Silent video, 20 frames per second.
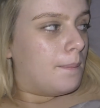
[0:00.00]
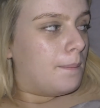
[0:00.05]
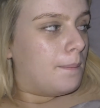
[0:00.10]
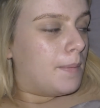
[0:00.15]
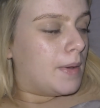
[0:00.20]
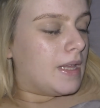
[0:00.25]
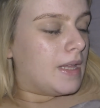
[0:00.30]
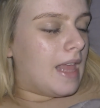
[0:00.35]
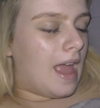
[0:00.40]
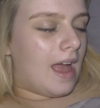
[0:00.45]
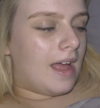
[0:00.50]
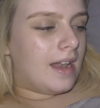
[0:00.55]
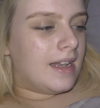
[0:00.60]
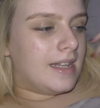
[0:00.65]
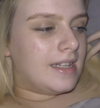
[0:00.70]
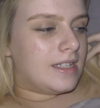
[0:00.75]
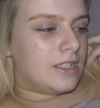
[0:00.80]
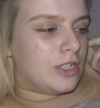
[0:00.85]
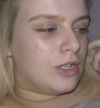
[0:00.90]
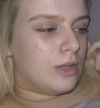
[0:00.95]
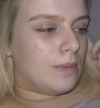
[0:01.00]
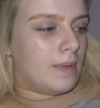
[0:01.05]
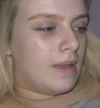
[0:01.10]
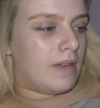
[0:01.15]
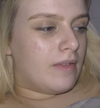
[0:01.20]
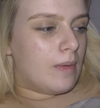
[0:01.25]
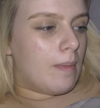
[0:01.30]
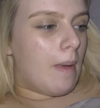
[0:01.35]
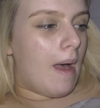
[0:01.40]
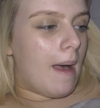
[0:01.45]
But yeah, I need to do a bit
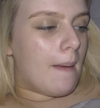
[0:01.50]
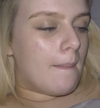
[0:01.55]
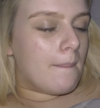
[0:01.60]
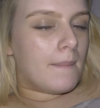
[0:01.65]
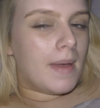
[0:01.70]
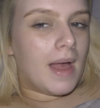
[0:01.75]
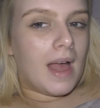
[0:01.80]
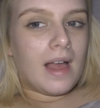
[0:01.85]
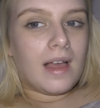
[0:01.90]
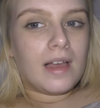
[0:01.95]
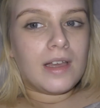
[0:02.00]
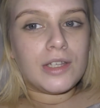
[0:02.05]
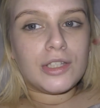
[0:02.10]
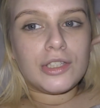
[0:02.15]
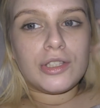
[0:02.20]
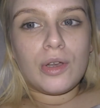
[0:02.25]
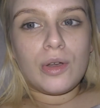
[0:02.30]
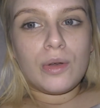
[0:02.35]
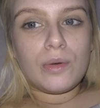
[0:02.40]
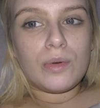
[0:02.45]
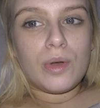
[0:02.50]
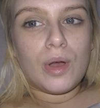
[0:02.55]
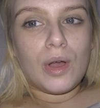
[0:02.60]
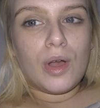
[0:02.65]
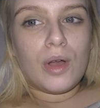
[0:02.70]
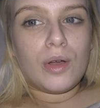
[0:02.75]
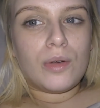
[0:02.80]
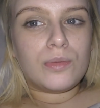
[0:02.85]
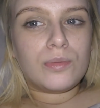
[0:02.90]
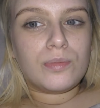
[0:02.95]
of a pamper, so
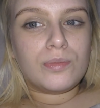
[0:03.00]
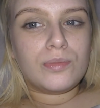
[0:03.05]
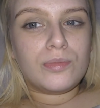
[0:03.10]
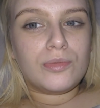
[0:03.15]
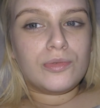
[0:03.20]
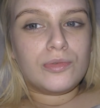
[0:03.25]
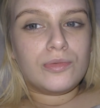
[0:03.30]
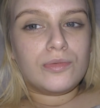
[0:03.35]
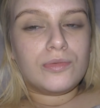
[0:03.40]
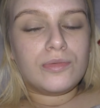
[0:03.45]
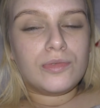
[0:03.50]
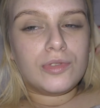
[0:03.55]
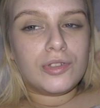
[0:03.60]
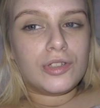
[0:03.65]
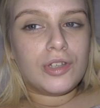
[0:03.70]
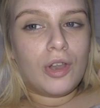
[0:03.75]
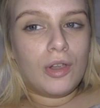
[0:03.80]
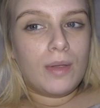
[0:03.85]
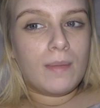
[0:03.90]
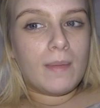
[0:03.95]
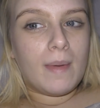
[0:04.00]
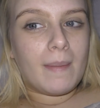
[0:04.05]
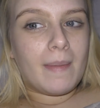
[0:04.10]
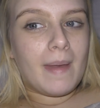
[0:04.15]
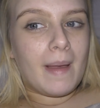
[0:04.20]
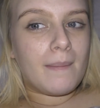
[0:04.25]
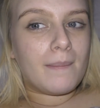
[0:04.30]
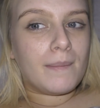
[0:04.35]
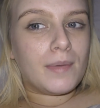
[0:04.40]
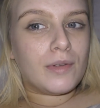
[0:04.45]
I'll show you my
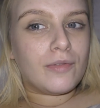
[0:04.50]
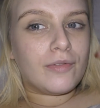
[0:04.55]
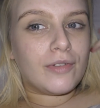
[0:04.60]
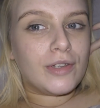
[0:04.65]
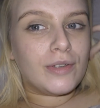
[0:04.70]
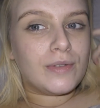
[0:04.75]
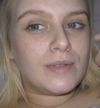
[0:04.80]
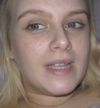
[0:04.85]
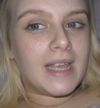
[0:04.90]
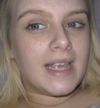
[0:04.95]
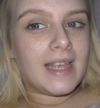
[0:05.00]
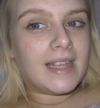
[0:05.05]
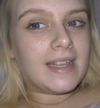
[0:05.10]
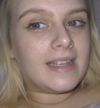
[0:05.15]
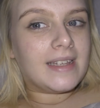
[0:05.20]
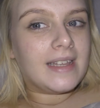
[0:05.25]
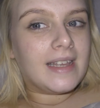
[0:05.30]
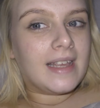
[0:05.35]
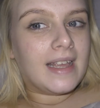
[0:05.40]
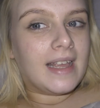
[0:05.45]
pamper routine.